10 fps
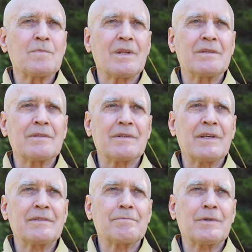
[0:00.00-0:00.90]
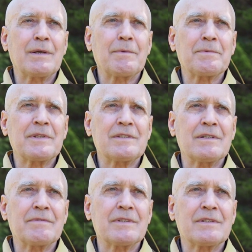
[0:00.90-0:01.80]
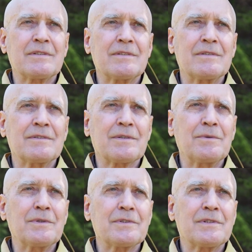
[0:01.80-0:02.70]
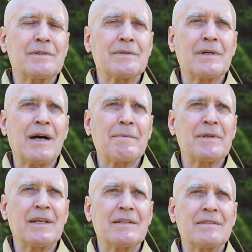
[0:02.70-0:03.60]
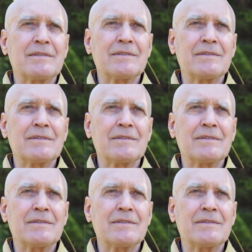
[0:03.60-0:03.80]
So they came up with these different schools to accommodate